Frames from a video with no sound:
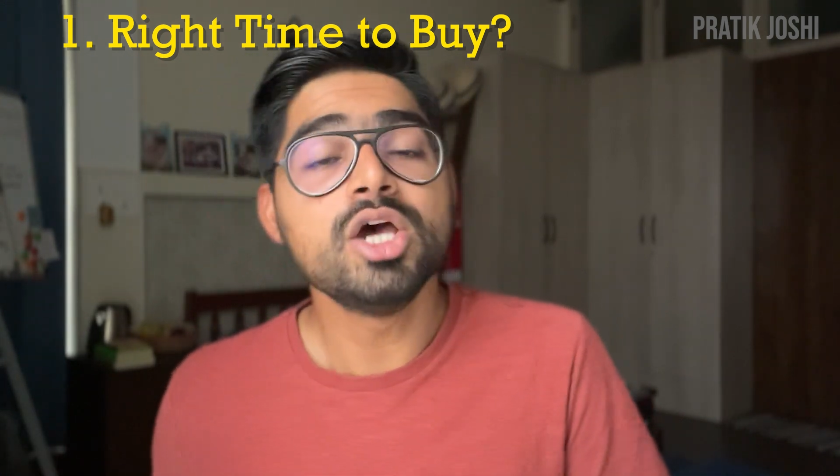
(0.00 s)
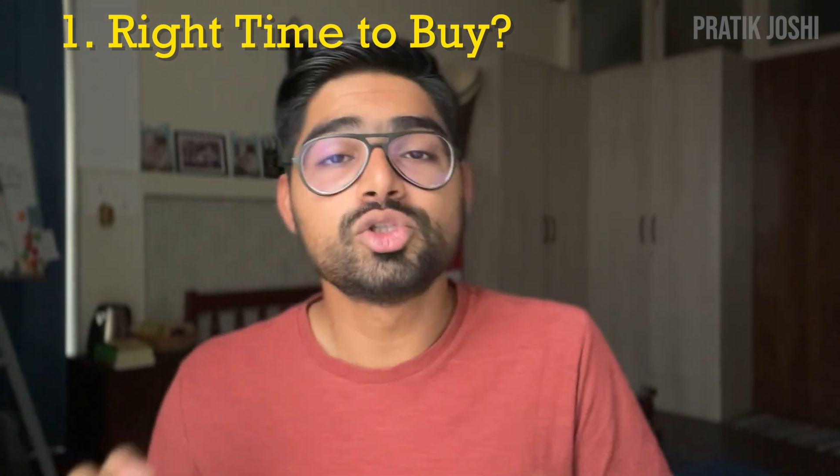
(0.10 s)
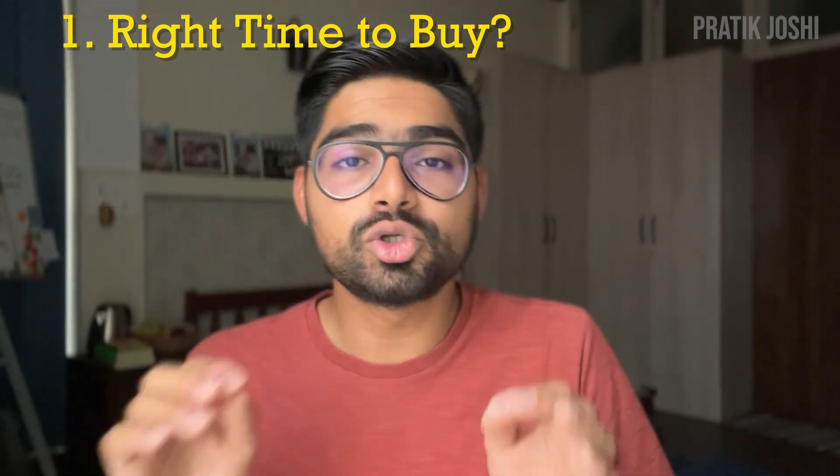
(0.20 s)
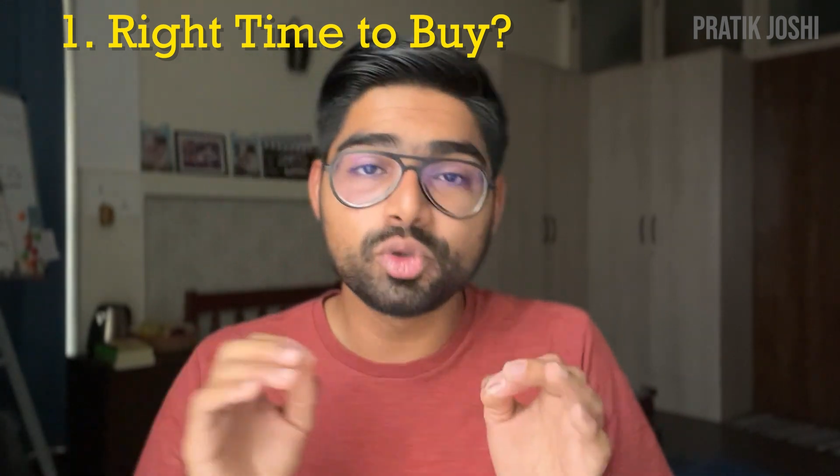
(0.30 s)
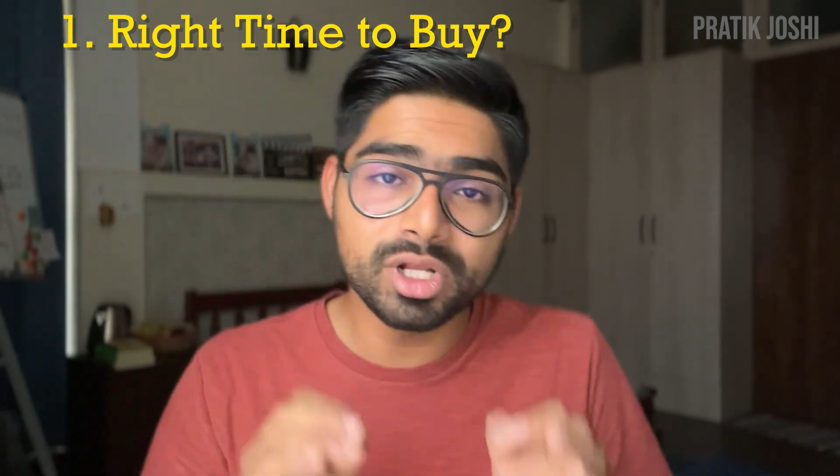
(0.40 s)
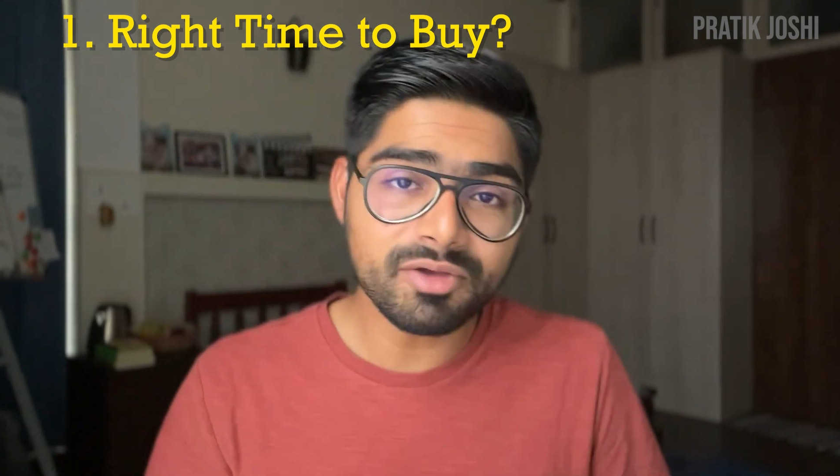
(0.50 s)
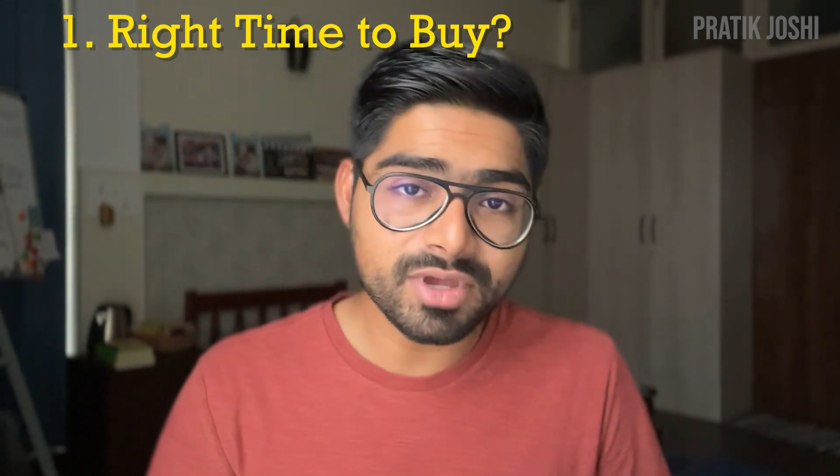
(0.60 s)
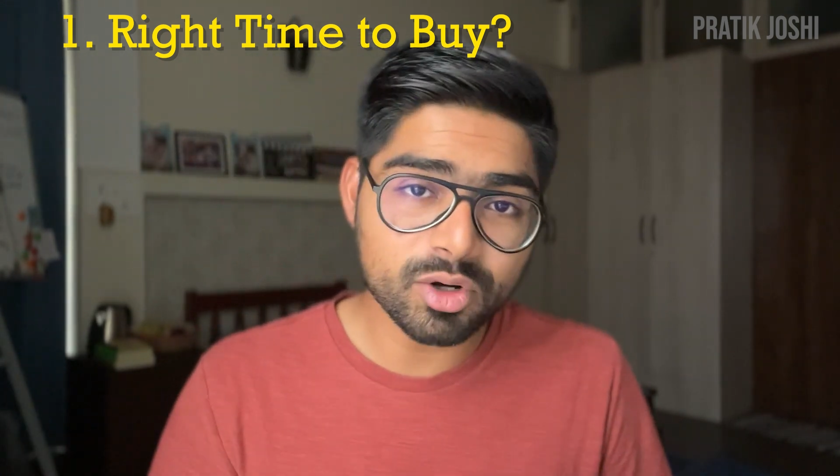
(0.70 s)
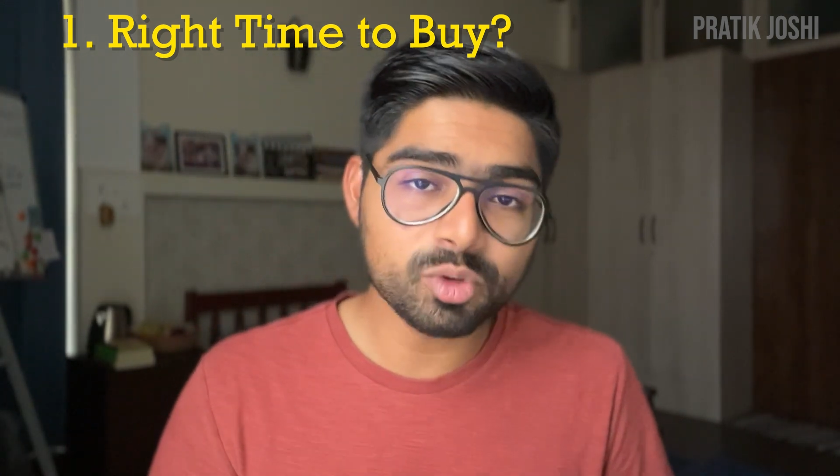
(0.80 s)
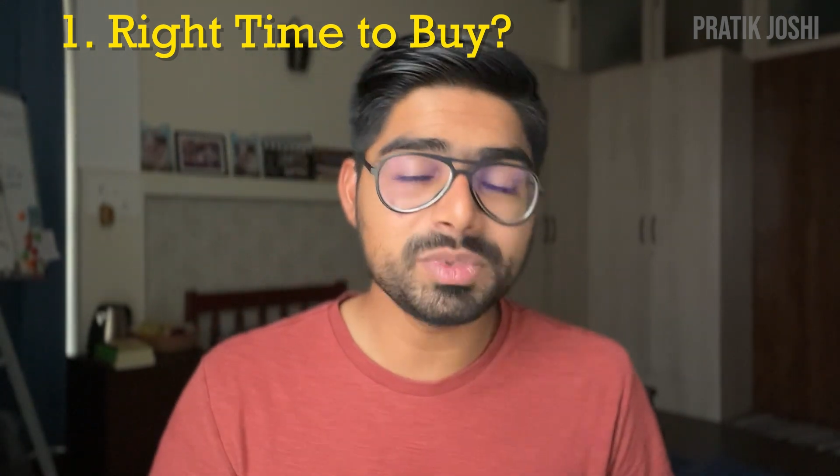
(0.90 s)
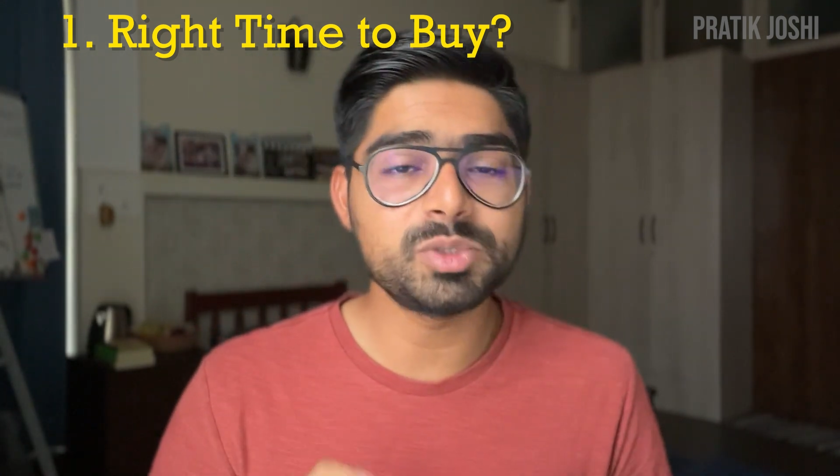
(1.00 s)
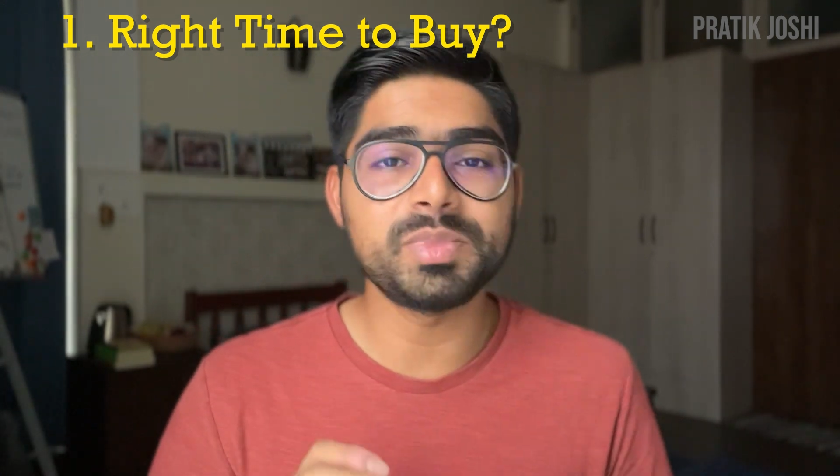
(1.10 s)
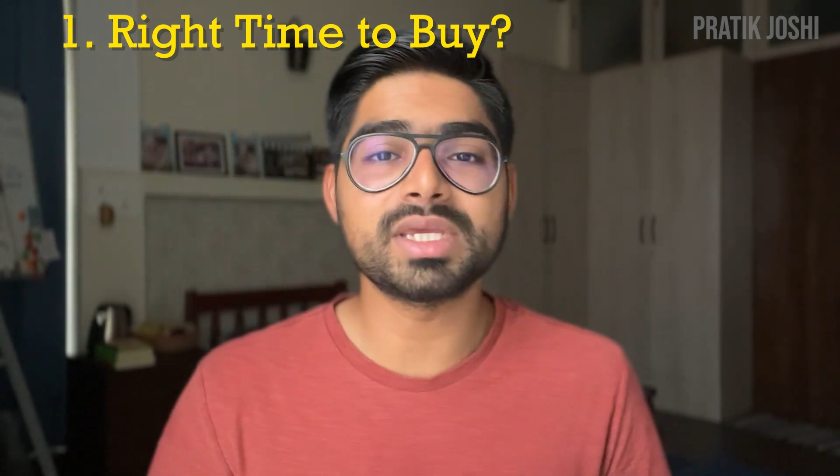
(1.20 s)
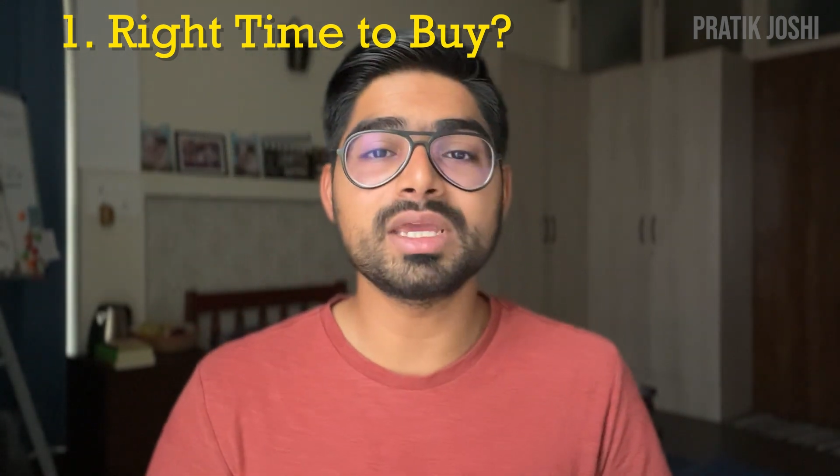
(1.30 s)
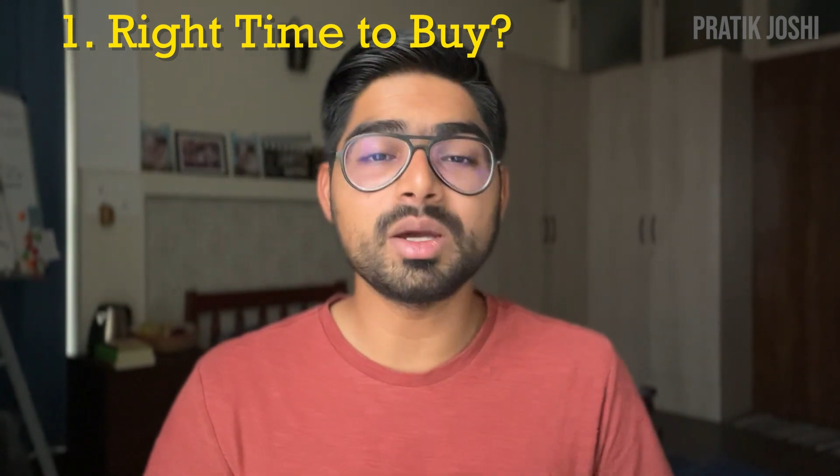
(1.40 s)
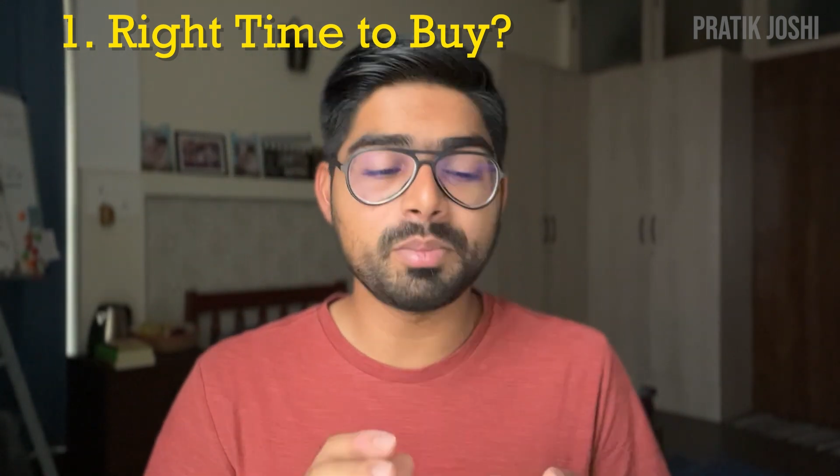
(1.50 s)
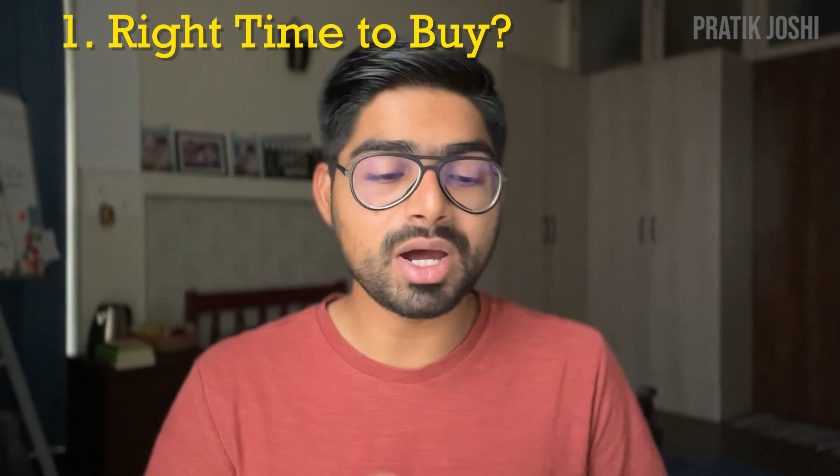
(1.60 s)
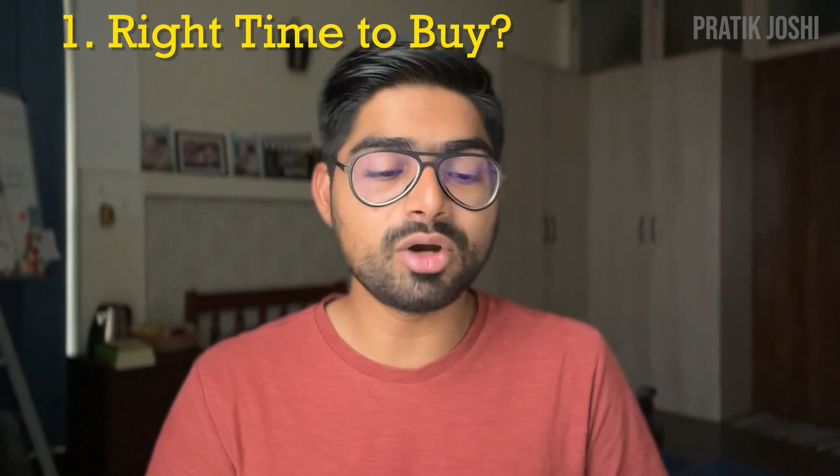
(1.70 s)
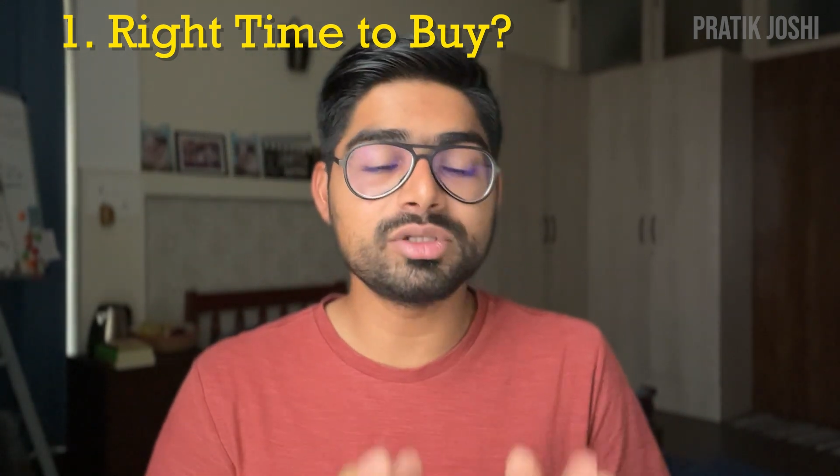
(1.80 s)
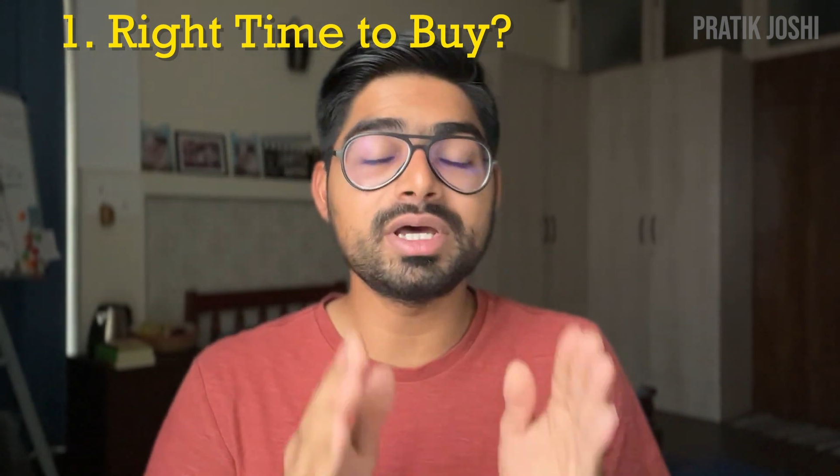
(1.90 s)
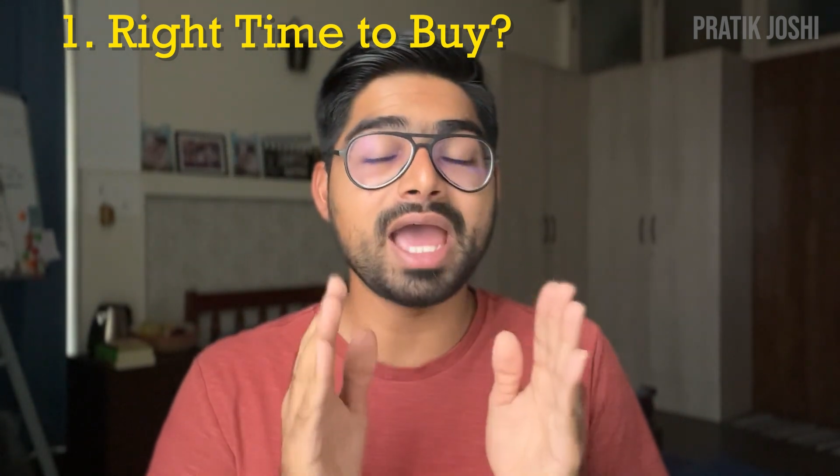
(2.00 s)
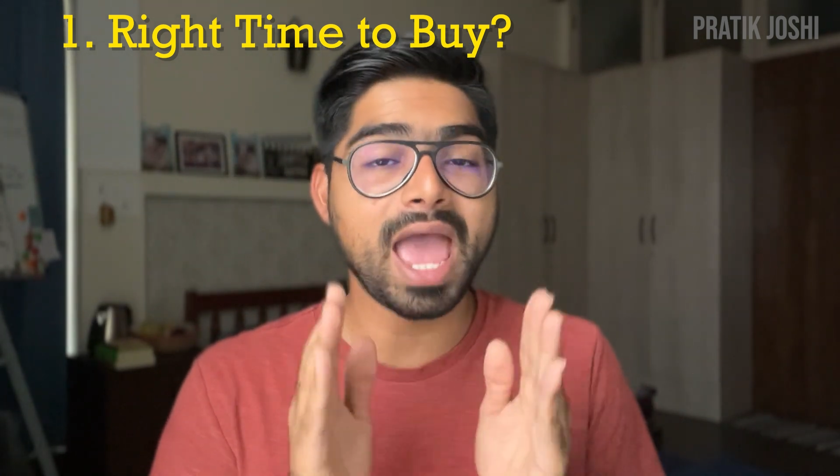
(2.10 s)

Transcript: so today we are going to be speaking about the